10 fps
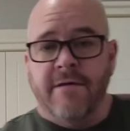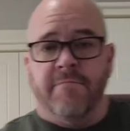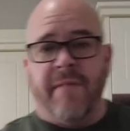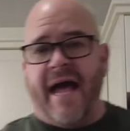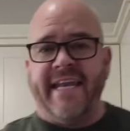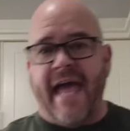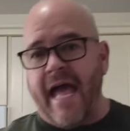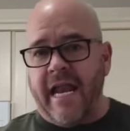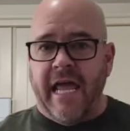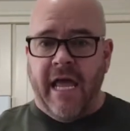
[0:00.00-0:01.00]
My
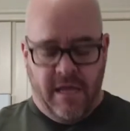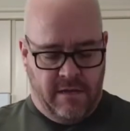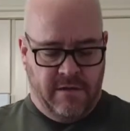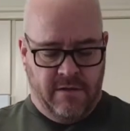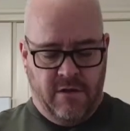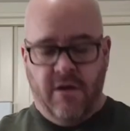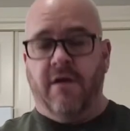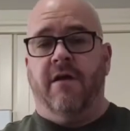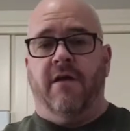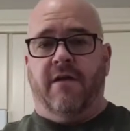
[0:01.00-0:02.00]
daddy
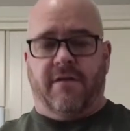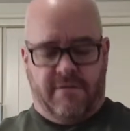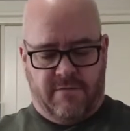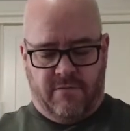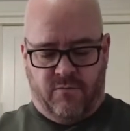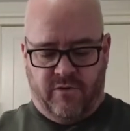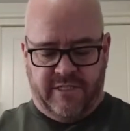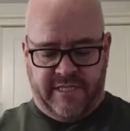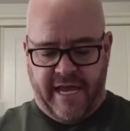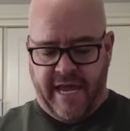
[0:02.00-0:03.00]
would
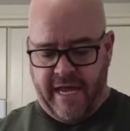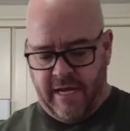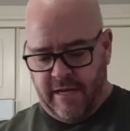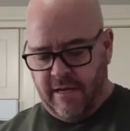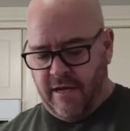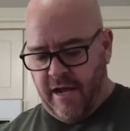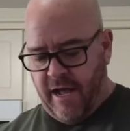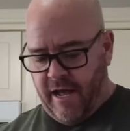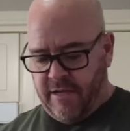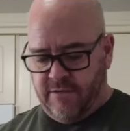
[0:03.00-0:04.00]
say,
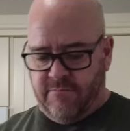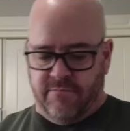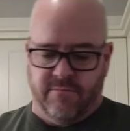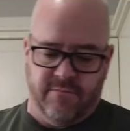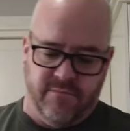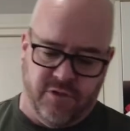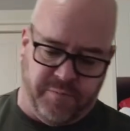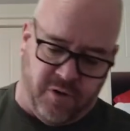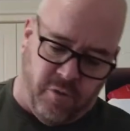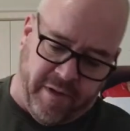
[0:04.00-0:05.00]
just
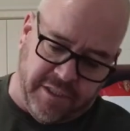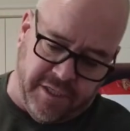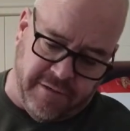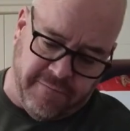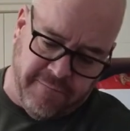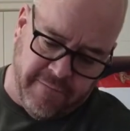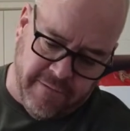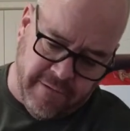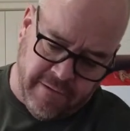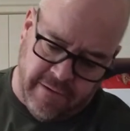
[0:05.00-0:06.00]
put a whole bunch in,
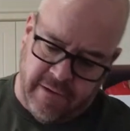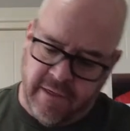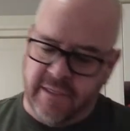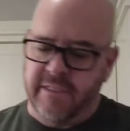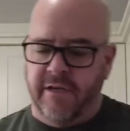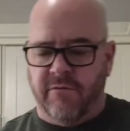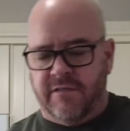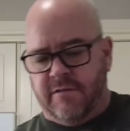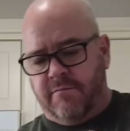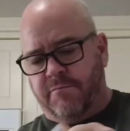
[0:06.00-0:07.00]
because he
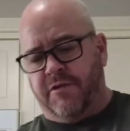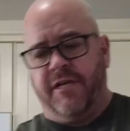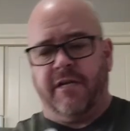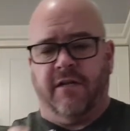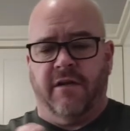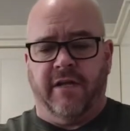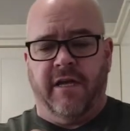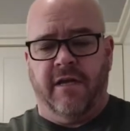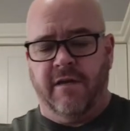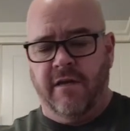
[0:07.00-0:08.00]
wasn't particularly.
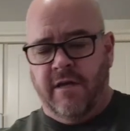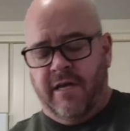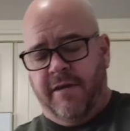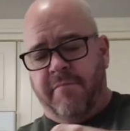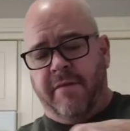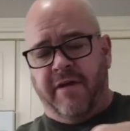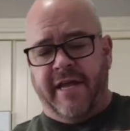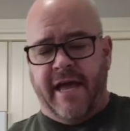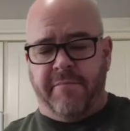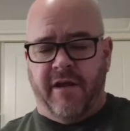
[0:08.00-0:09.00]
My
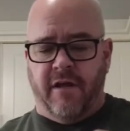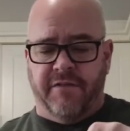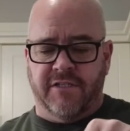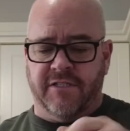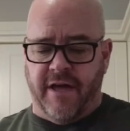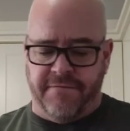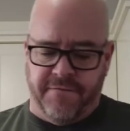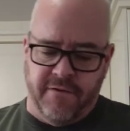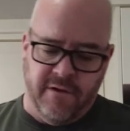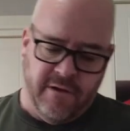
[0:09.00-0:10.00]
dad made all this stuff,
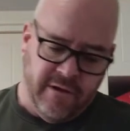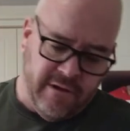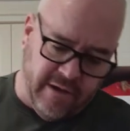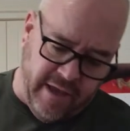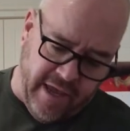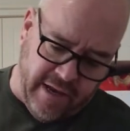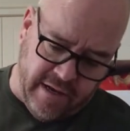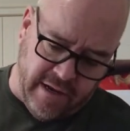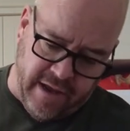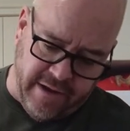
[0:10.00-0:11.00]
and
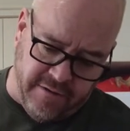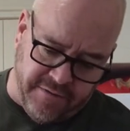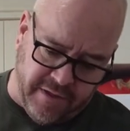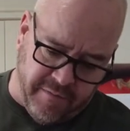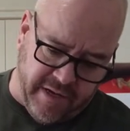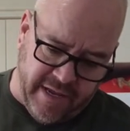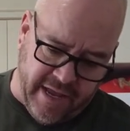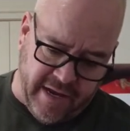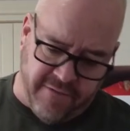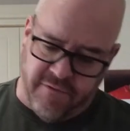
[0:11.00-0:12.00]
I don't think my
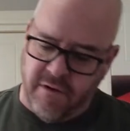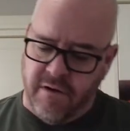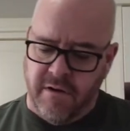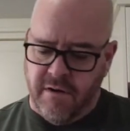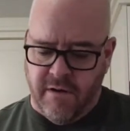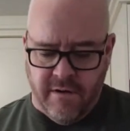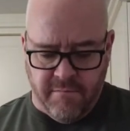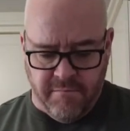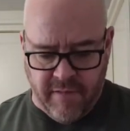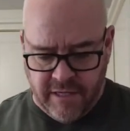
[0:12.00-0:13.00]
dad ever
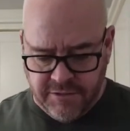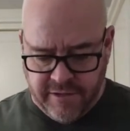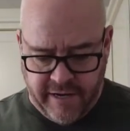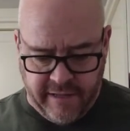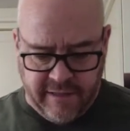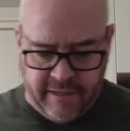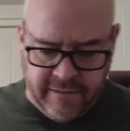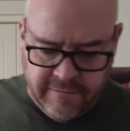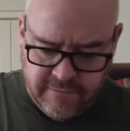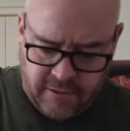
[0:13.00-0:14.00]
measured anything.
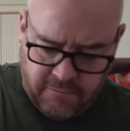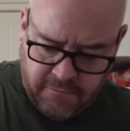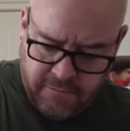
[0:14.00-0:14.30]
So